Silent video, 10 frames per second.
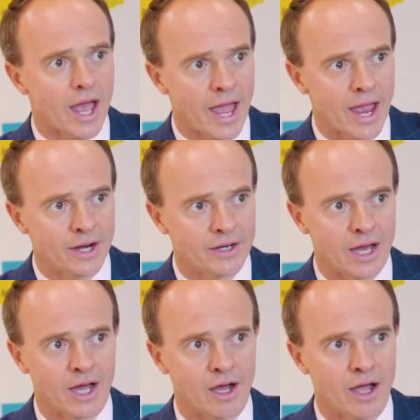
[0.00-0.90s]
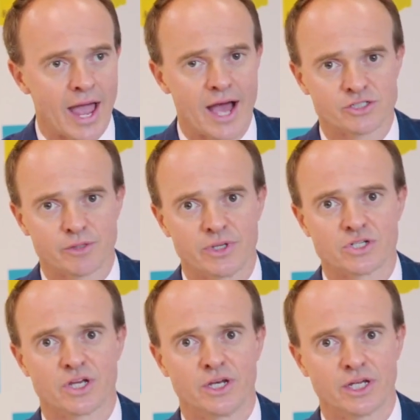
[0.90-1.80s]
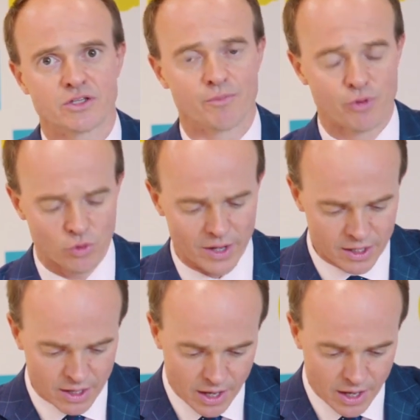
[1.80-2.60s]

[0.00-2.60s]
and Housing Minister Nick de Bruer